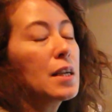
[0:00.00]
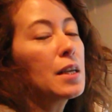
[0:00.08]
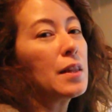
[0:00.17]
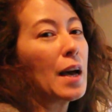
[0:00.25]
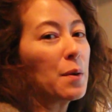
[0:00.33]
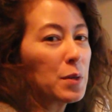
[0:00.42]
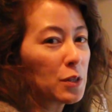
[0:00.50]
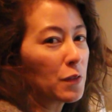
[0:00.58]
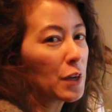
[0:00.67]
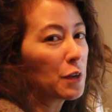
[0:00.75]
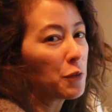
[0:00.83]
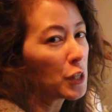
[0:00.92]
That was
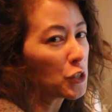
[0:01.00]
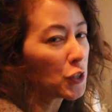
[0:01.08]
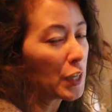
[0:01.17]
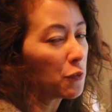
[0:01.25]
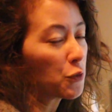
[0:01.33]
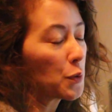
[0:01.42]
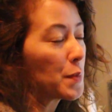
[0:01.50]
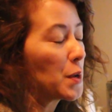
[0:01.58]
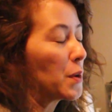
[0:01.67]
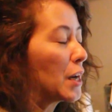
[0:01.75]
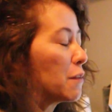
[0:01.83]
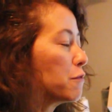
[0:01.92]
very frustrating for me
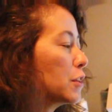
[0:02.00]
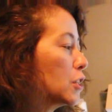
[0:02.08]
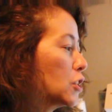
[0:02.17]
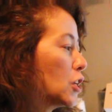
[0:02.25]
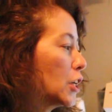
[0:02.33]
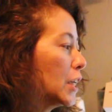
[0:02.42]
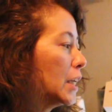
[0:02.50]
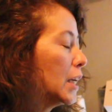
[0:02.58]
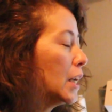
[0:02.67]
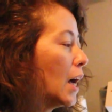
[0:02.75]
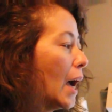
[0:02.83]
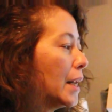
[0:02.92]
when I first started
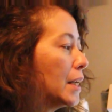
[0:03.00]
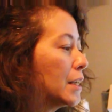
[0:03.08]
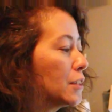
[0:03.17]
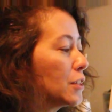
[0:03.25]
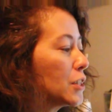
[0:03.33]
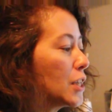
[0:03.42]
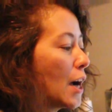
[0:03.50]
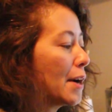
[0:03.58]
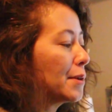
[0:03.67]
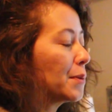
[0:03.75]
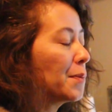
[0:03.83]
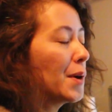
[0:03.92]
it. I didn't
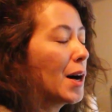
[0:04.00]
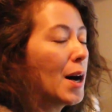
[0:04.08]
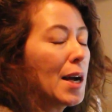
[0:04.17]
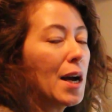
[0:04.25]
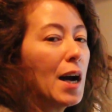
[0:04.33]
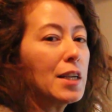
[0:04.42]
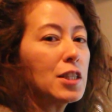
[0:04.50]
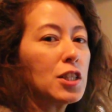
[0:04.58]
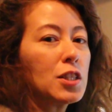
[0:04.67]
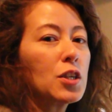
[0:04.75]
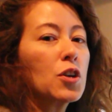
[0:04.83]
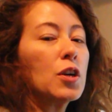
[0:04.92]
understand why I
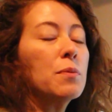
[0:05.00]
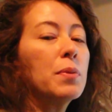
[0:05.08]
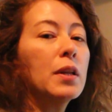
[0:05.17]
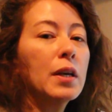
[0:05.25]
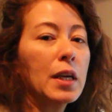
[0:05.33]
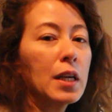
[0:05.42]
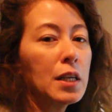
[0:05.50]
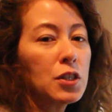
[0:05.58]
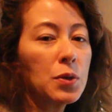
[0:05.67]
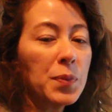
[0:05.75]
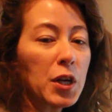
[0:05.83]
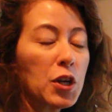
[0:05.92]
just couldn't plug it
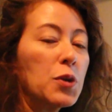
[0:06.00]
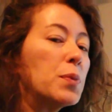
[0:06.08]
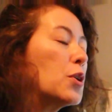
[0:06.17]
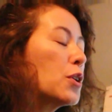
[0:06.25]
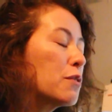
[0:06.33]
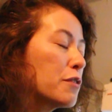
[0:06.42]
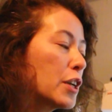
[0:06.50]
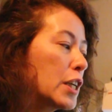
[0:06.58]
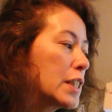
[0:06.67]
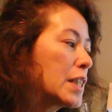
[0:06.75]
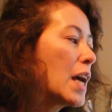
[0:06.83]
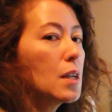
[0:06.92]
into my computer
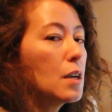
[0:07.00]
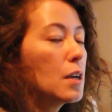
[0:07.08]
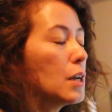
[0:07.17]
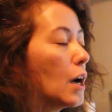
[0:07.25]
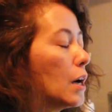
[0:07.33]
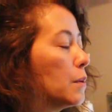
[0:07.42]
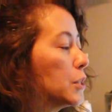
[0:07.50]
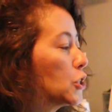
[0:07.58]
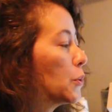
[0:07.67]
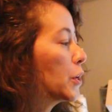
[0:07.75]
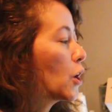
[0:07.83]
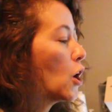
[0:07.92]
first. I was
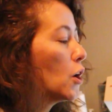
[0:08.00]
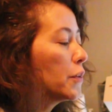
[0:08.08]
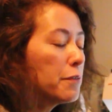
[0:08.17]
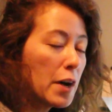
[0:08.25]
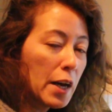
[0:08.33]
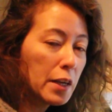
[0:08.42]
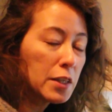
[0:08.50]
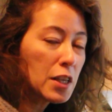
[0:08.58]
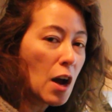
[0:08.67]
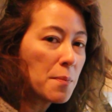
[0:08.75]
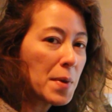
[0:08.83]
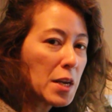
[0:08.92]
showing all the files
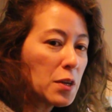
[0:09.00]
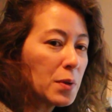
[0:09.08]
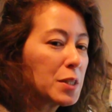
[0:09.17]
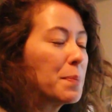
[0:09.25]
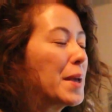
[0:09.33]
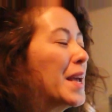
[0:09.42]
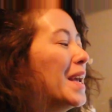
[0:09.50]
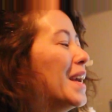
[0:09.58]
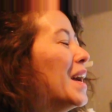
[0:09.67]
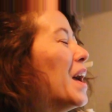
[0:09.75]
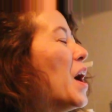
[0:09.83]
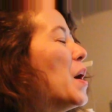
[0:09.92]
on my USB,
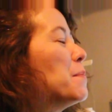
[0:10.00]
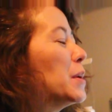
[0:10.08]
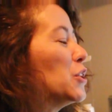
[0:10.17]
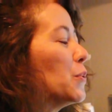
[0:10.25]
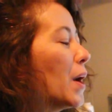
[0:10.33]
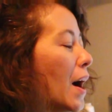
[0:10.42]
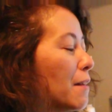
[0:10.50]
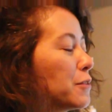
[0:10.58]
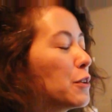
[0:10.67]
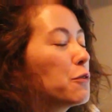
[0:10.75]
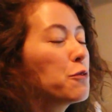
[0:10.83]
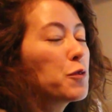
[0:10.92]
but you have
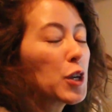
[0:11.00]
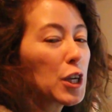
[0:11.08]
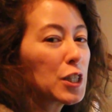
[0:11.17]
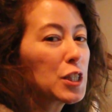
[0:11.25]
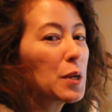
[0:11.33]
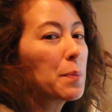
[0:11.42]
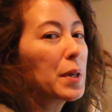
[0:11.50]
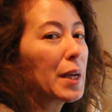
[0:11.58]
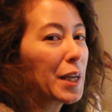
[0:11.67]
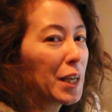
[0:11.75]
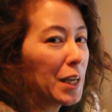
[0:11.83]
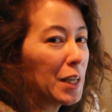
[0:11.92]
to first
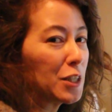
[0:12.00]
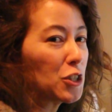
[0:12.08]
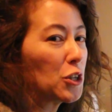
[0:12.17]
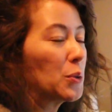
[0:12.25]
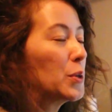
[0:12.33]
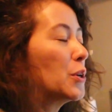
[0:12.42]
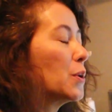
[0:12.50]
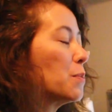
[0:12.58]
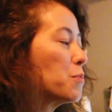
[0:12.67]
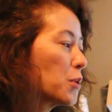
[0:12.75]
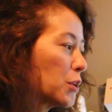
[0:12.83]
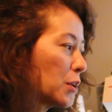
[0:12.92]
plug it into your
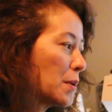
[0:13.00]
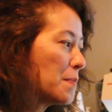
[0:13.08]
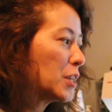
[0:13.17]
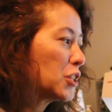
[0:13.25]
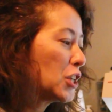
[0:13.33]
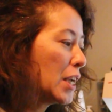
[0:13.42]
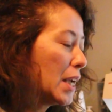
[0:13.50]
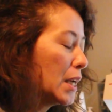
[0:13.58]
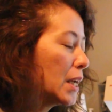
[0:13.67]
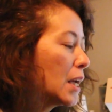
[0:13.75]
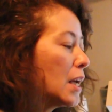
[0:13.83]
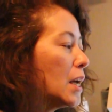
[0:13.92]
embroidering
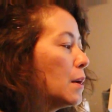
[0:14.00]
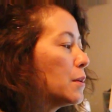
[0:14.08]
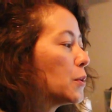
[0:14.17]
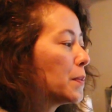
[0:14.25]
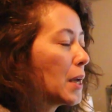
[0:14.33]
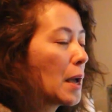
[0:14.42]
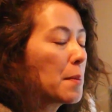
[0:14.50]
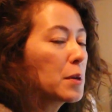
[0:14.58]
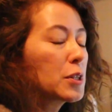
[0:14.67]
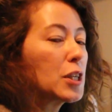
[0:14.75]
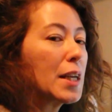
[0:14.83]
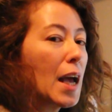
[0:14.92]
machine to be able
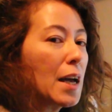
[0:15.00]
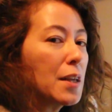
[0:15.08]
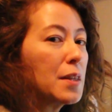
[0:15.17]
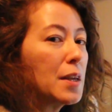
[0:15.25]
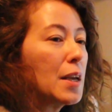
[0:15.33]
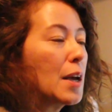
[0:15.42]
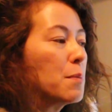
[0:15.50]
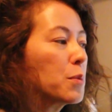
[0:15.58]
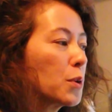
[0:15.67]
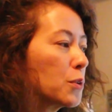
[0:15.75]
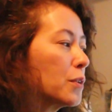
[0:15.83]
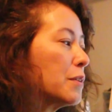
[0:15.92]
to get the
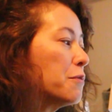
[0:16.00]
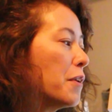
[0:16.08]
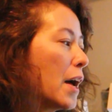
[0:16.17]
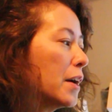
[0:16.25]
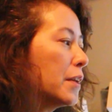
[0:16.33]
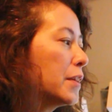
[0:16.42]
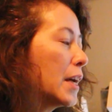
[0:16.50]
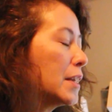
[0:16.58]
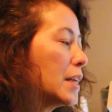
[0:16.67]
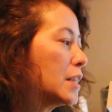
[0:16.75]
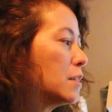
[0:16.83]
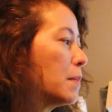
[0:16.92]
embroidery file that
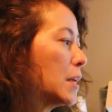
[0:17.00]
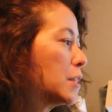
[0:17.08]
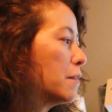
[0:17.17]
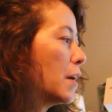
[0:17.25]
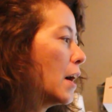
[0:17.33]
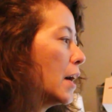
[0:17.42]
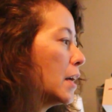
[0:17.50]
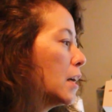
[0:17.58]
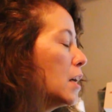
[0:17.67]
they specify.